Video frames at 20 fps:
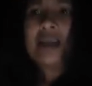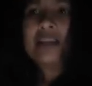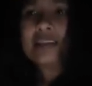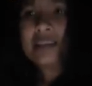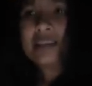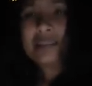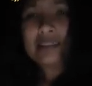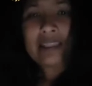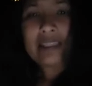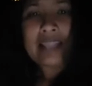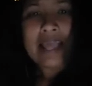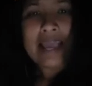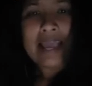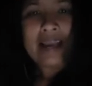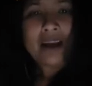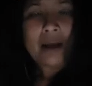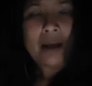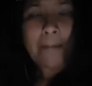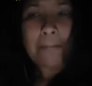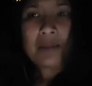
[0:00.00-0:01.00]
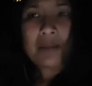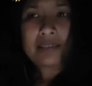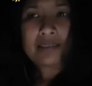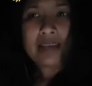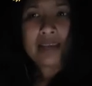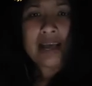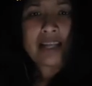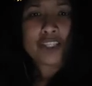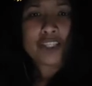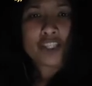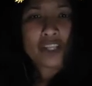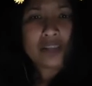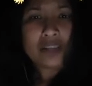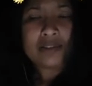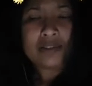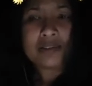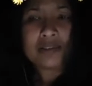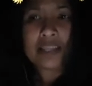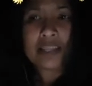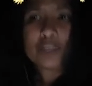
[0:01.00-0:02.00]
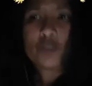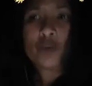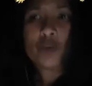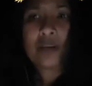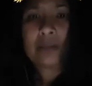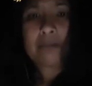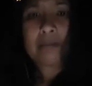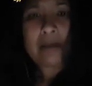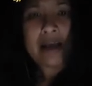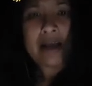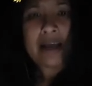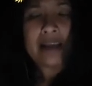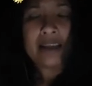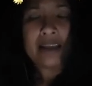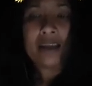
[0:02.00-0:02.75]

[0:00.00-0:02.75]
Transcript: these leg massages that you can buy.